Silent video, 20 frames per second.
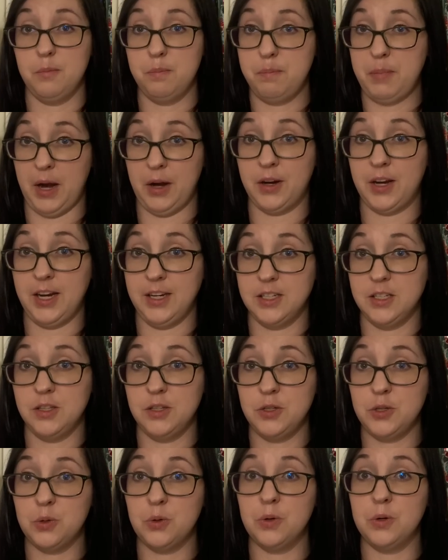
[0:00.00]
barricading the
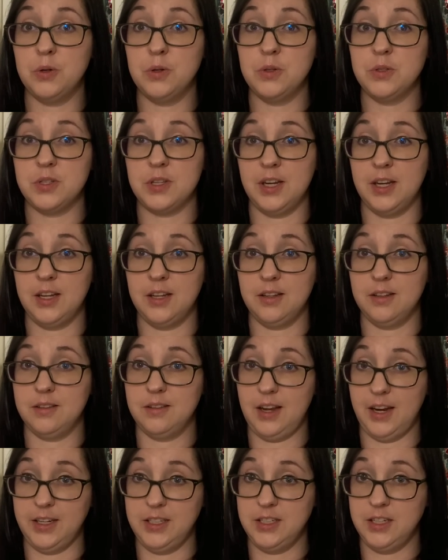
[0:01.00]
doors, like
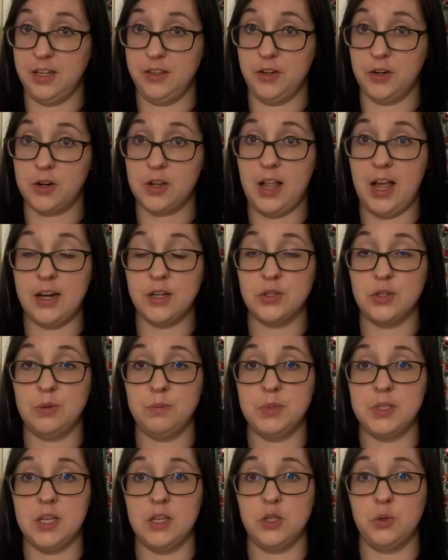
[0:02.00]
hiding in their classroom
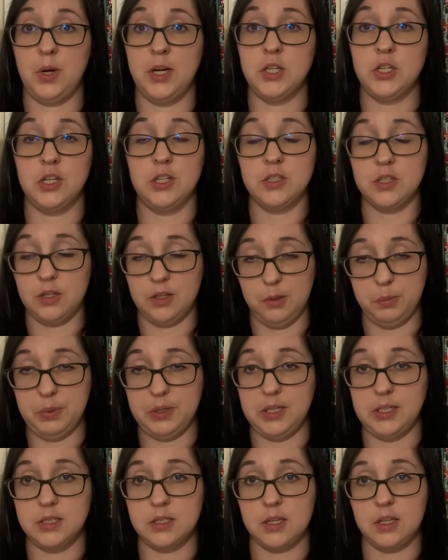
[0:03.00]
situation until the
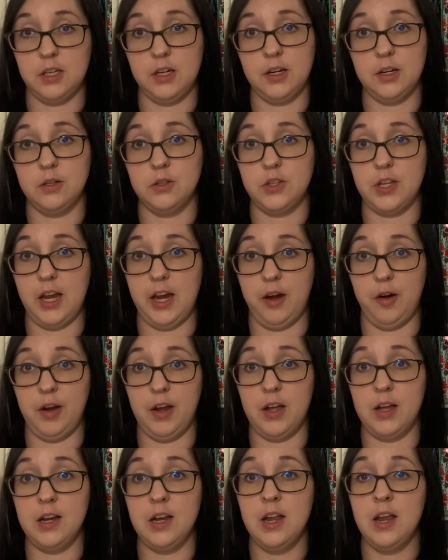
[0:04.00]
police cleared the
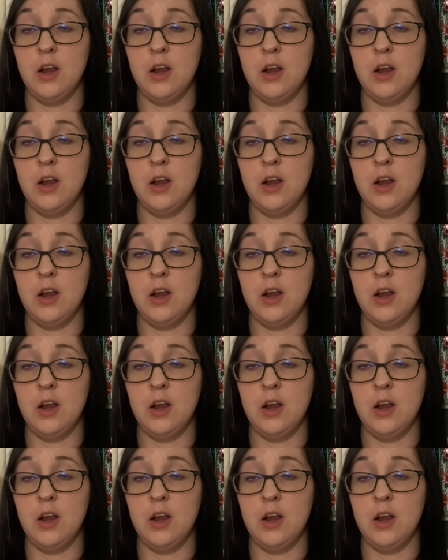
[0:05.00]
area,